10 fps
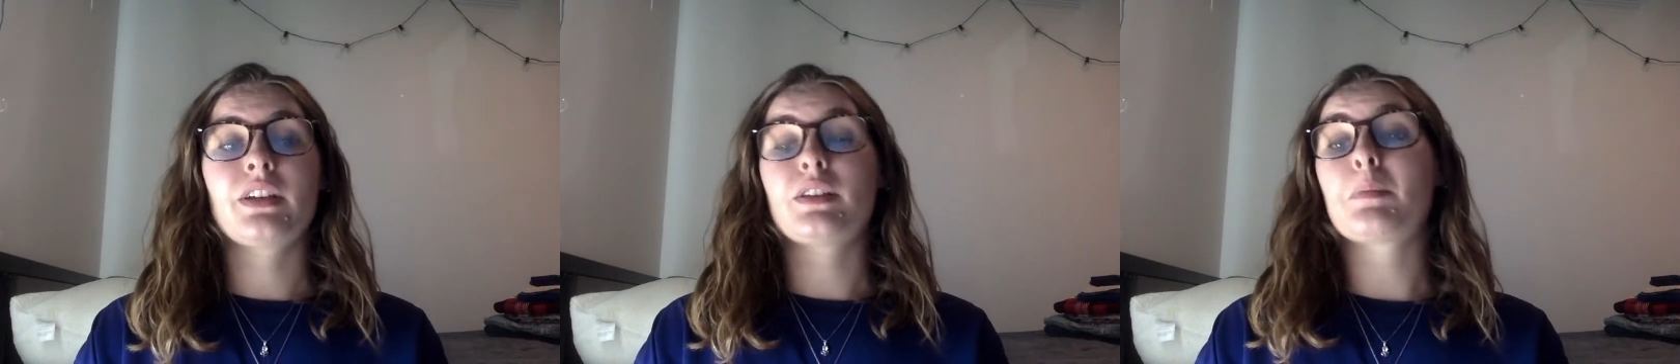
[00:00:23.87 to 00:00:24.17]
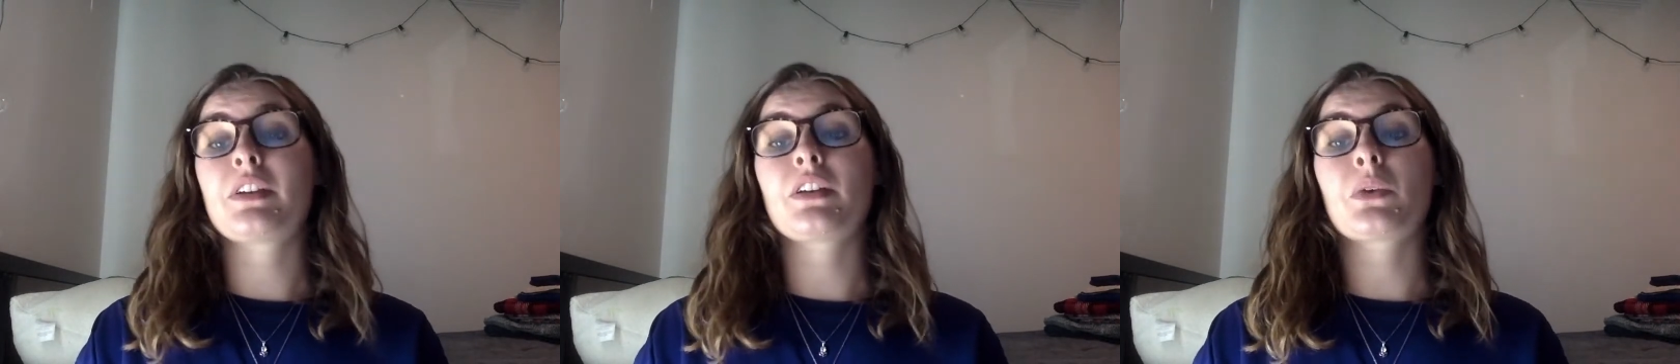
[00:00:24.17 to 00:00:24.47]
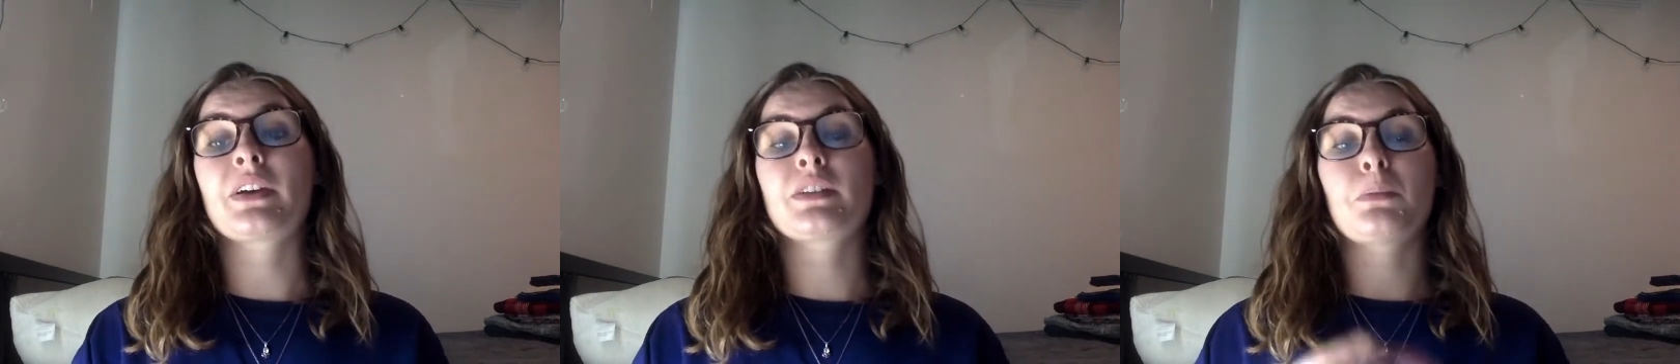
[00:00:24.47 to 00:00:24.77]
The media
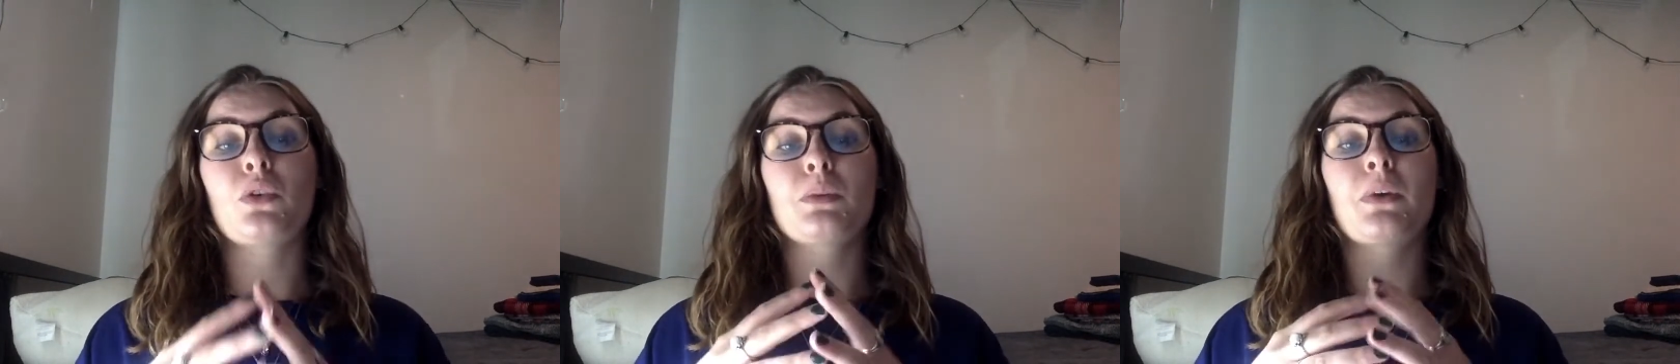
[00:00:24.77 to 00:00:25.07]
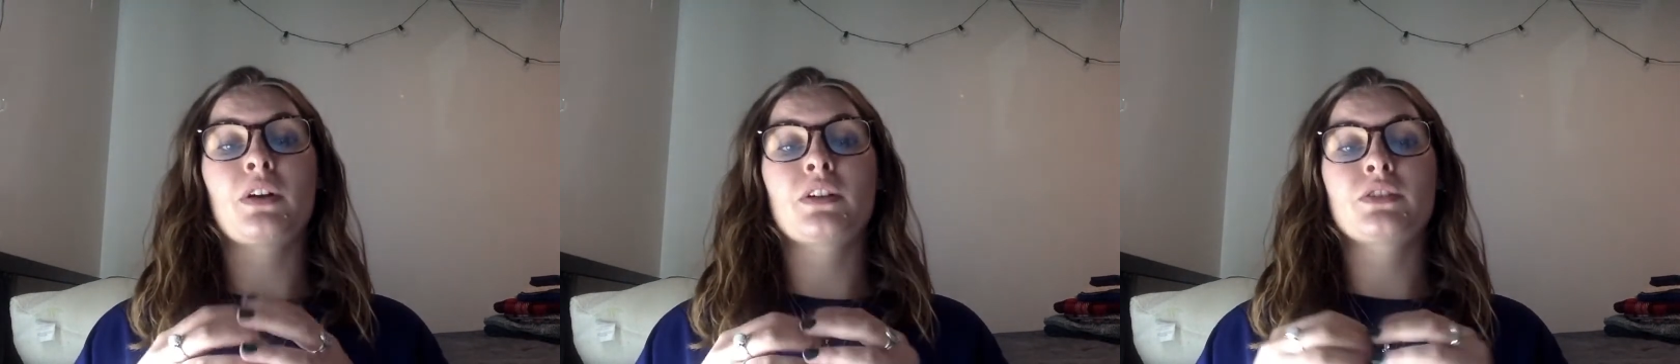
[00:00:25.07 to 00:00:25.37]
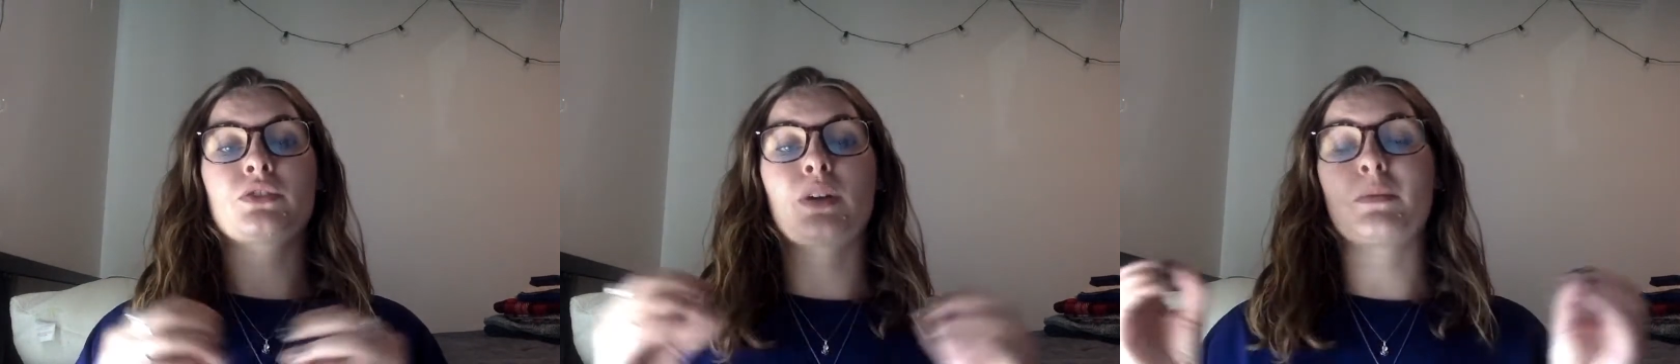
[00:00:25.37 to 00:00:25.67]
quick to pull apart her
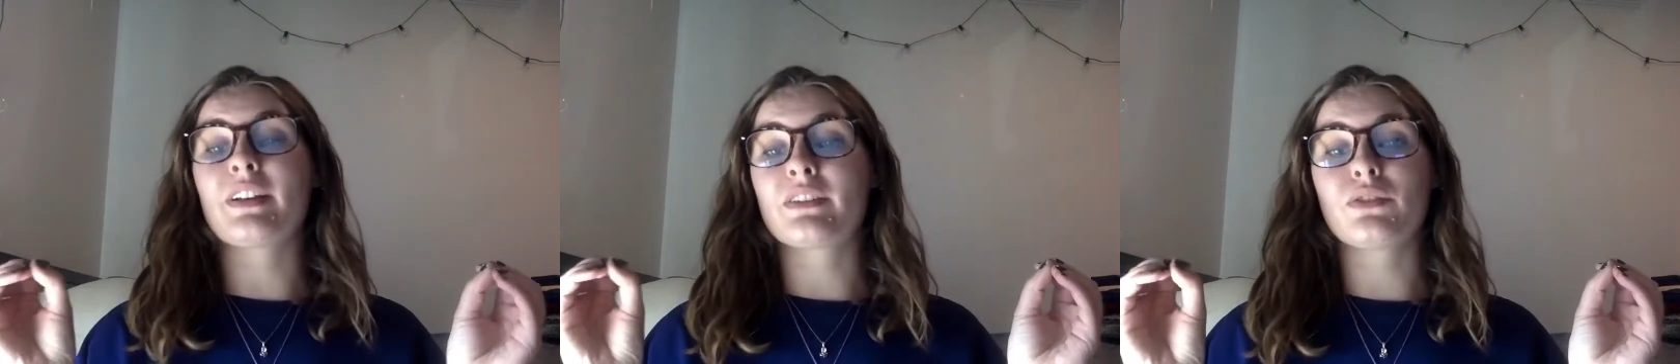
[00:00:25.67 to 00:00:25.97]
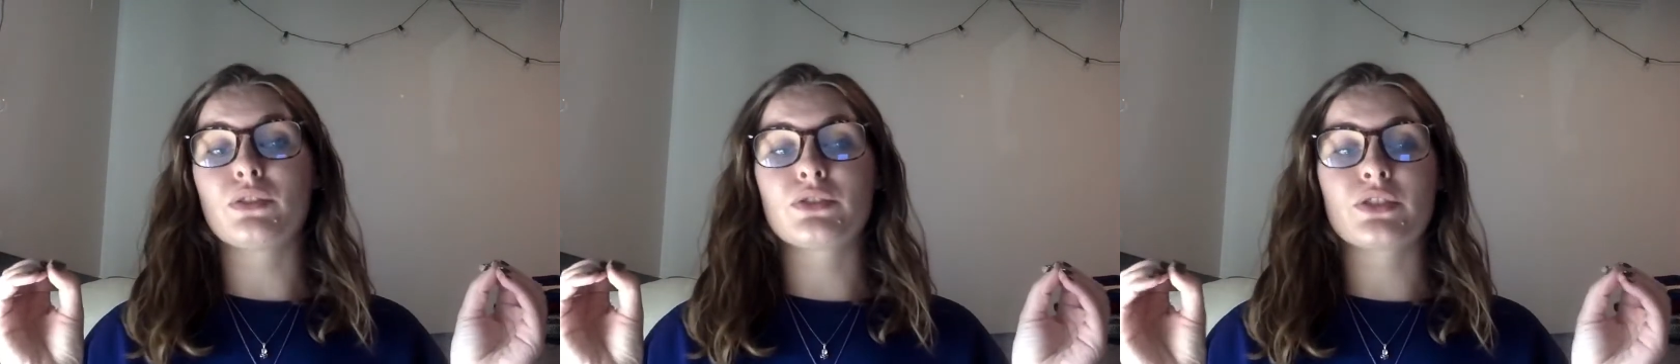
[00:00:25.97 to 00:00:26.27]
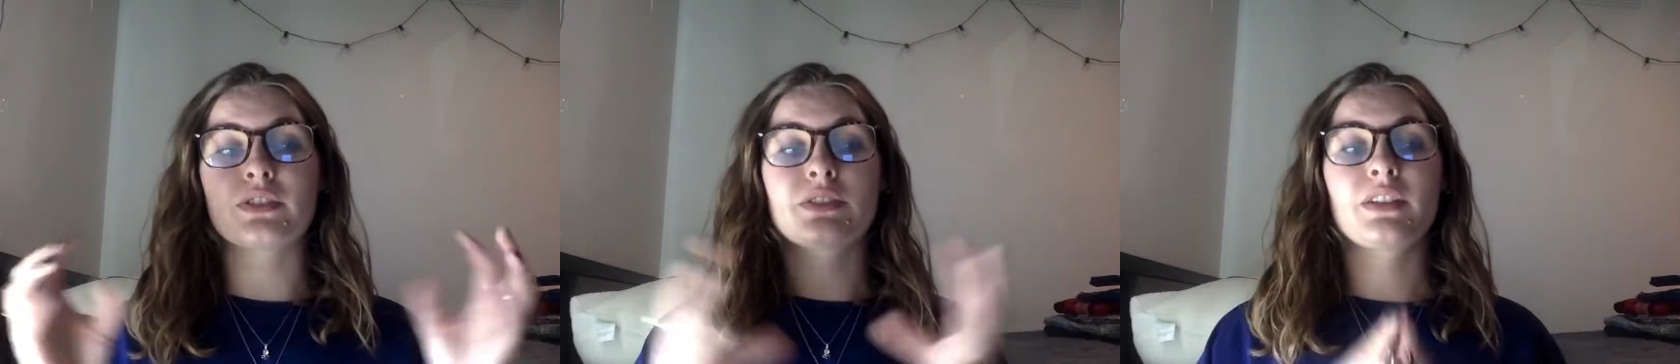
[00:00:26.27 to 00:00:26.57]
trauma like
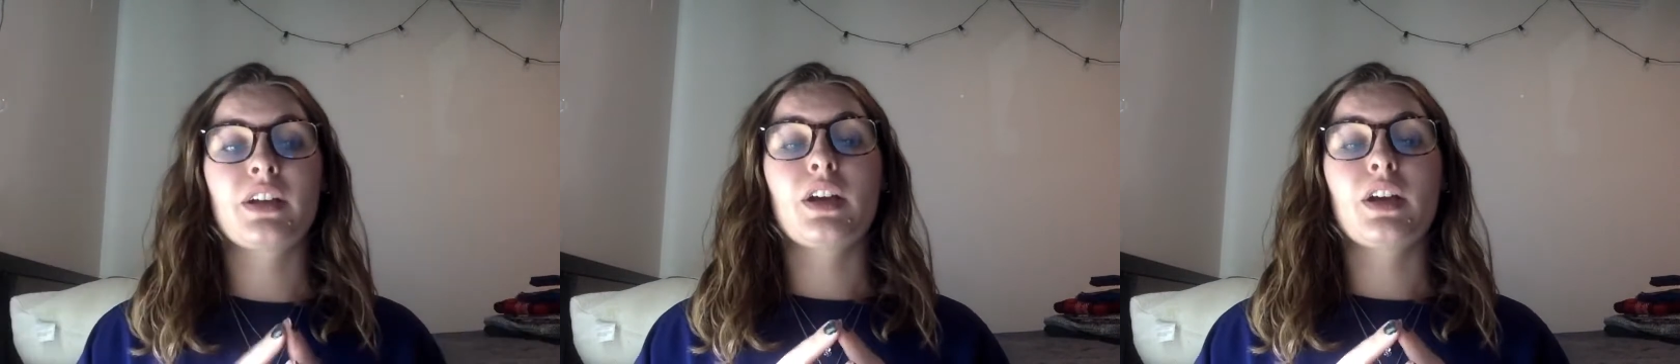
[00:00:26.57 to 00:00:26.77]
vultures,